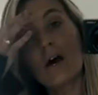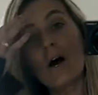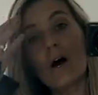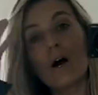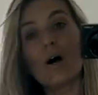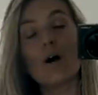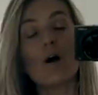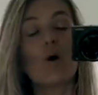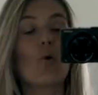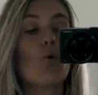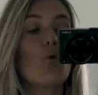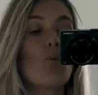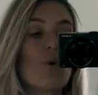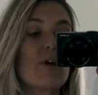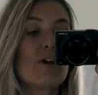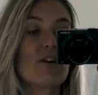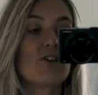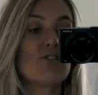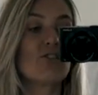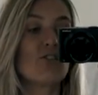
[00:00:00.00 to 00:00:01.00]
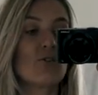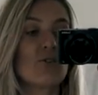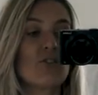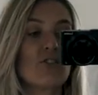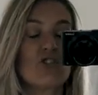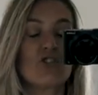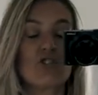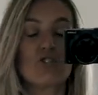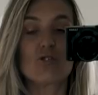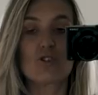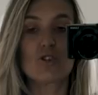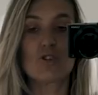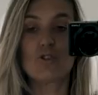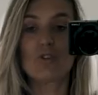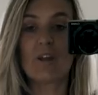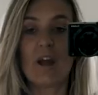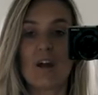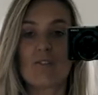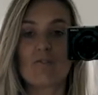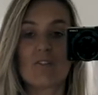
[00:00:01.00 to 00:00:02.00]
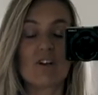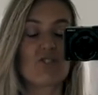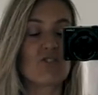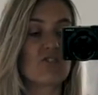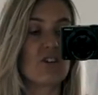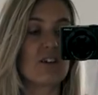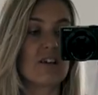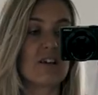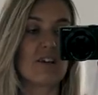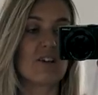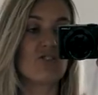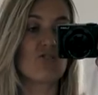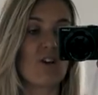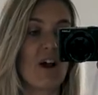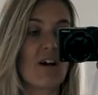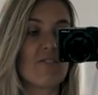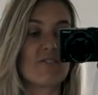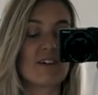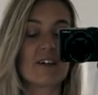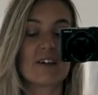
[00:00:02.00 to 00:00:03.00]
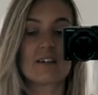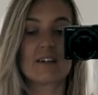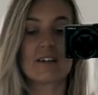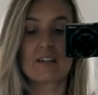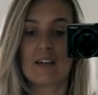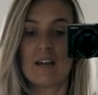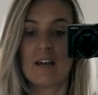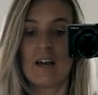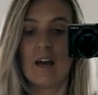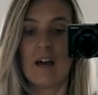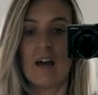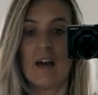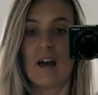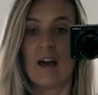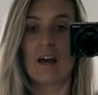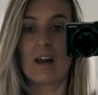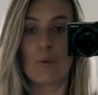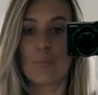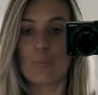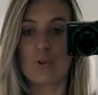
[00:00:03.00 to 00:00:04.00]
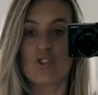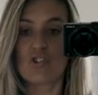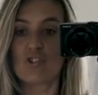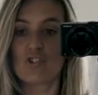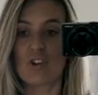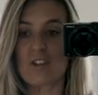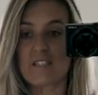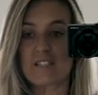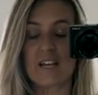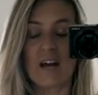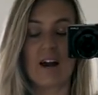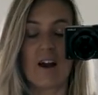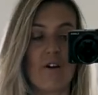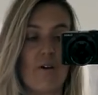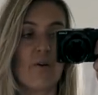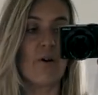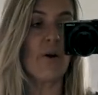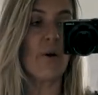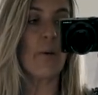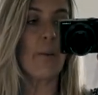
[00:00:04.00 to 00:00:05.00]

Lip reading: All we're gonna do is now rush in traffic and I'm gonna stress out,